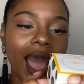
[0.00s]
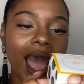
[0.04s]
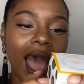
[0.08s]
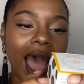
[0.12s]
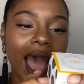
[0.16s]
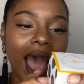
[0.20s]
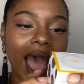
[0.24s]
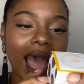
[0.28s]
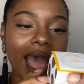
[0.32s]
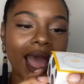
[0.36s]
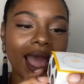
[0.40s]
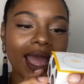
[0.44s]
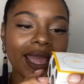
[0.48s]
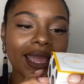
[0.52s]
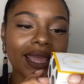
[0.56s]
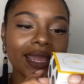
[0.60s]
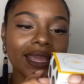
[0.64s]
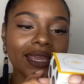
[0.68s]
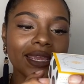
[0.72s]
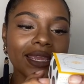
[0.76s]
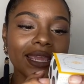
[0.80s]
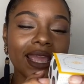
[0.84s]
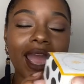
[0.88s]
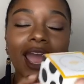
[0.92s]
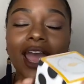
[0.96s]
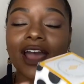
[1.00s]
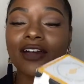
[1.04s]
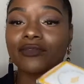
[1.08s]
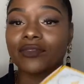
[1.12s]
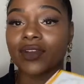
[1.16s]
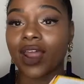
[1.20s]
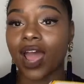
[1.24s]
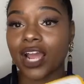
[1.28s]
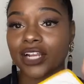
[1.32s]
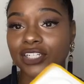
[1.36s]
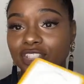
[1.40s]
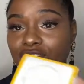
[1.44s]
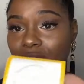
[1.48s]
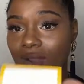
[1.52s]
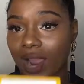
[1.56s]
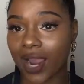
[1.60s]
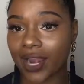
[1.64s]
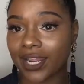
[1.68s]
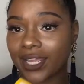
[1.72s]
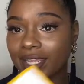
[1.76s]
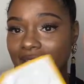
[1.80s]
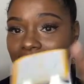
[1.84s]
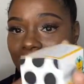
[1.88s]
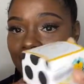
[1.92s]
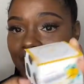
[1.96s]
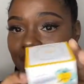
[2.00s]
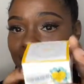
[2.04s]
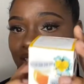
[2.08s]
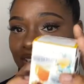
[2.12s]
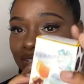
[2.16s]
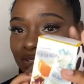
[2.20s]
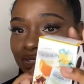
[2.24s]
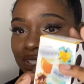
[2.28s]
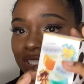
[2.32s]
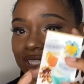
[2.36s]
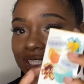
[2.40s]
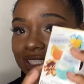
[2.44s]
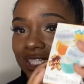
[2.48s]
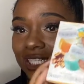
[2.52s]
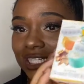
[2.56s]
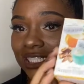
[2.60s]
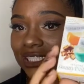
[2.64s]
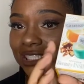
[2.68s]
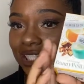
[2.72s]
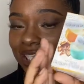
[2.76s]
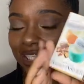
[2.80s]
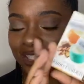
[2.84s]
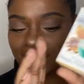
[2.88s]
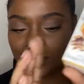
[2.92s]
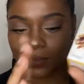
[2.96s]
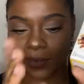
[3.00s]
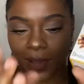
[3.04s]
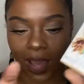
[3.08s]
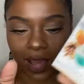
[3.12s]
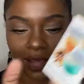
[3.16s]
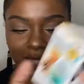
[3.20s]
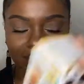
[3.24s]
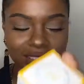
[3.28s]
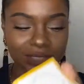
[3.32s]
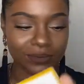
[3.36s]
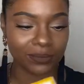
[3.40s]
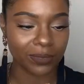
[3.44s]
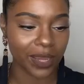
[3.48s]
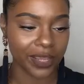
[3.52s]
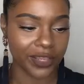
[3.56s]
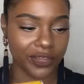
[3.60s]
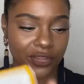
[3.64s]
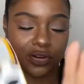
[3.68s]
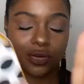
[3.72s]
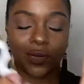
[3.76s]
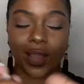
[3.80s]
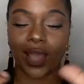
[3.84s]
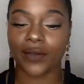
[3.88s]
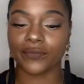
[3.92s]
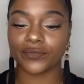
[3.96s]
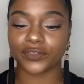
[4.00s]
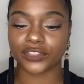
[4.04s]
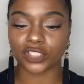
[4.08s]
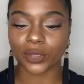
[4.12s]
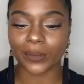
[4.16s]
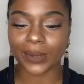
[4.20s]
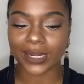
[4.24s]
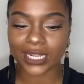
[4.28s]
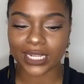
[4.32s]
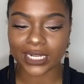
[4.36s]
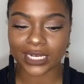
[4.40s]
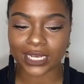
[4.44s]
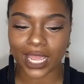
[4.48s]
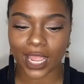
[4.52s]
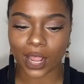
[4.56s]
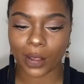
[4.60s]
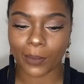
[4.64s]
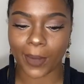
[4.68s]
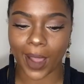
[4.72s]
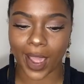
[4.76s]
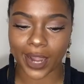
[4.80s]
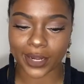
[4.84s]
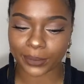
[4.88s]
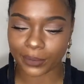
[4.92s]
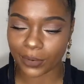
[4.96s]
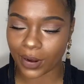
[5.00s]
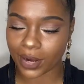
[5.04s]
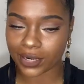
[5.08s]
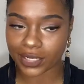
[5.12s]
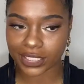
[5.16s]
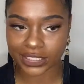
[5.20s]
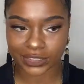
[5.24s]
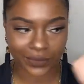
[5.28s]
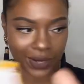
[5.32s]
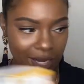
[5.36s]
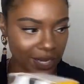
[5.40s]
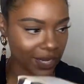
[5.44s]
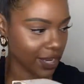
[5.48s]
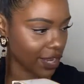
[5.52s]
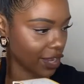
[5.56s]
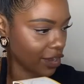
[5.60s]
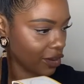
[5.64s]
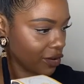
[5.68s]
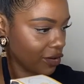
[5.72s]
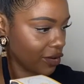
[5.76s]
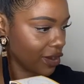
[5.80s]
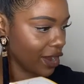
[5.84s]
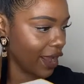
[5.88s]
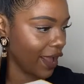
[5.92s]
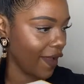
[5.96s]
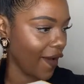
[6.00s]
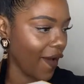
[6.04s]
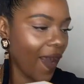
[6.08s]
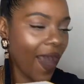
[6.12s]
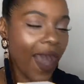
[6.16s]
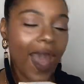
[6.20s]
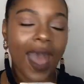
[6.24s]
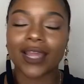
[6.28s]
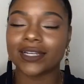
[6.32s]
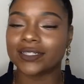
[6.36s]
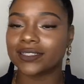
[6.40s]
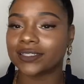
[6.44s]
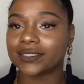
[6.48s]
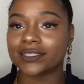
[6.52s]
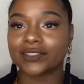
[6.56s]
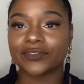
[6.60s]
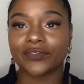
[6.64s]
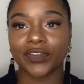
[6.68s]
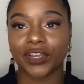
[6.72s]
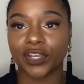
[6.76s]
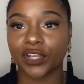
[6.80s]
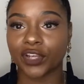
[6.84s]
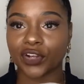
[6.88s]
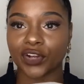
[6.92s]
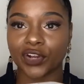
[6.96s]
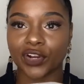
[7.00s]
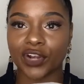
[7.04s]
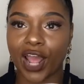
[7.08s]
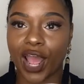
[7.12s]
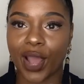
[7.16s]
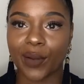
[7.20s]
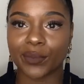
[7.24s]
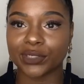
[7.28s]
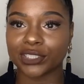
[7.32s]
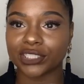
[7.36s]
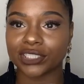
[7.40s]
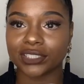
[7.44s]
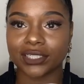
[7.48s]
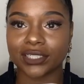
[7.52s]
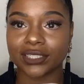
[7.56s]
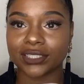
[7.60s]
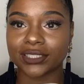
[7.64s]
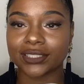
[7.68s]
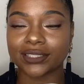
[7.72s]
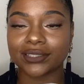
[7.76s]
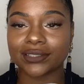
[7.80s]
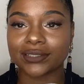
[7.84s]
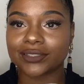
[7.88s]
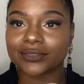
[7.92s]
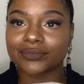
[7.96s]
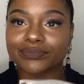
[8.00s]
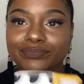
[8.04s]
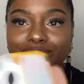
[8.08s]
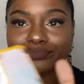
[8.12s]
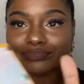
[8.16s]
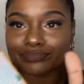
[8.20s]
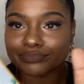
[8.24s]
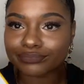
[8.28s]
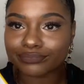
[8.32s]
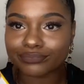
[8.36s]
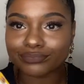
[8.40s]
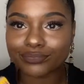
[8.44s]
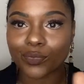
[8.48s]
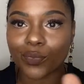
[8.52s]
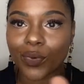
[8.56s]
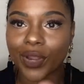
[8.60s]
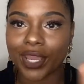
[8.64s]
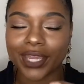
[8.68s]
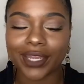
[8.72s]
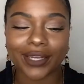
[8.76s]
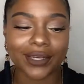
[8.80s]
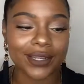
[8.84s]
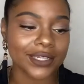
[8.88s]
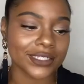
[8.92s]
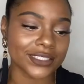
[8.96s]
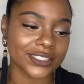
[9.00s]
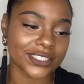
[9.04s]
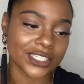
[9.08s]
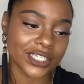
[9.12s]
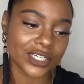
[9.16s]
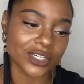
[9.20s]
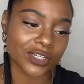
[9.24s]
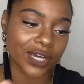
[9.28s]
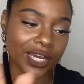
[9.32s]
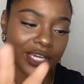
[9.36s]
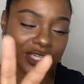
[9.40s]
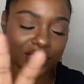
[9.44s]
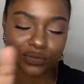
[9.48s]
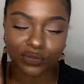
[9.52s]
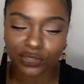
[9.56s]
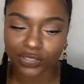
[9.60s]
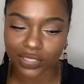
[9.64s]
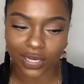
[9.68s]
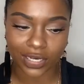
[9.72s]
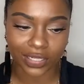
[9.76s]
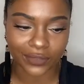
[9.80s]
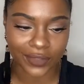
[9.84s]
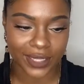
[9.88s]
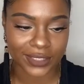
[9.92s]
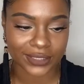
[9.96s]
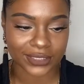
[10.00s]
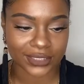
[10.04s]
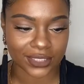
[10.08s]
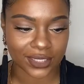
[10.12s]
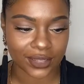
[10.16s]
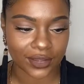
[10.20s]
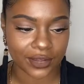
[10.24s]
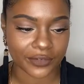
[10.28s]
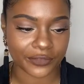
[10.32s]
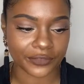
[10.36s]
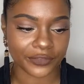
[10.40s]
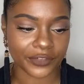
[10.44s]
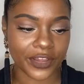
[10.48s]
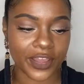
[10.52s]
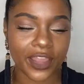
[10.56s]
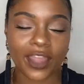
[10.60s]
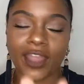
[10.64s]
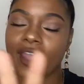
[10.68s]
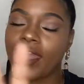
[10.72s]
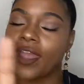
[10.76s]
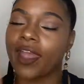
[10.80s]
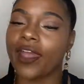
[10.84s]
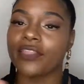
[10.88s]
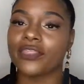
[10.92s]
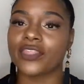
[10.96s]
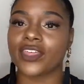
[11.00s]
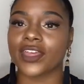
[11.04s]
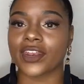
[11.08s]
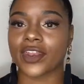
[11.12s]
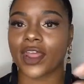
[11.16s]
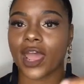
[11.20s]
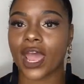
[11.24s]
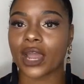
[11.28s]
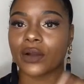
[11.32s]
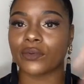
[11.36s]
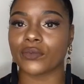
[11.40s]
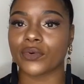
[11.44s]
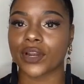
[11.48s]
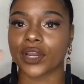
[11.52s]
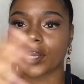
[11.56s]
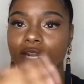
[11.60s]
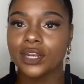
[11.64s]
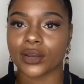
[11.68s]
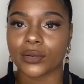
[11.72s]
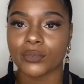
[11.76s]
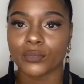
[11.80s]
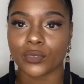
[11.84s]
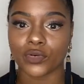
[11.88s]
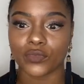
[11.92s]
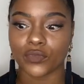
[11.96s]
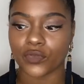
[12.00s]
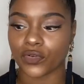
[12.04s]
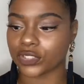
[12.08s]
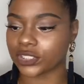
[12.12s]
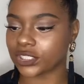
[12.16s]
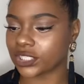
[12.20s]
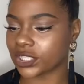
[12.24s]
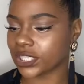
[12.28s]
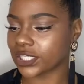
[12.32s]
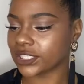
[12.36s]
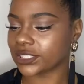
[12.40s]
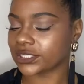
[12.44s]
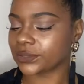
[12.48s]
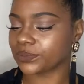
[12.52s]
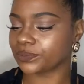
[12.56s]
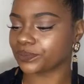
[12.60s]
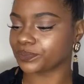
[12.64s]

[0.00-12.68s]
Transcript: I have not tried it yet. As you can see, it's still in the box, but you know, I have so many like body products right now. I just figured I would just wait until I use all of that stuff, and then I would move on to this.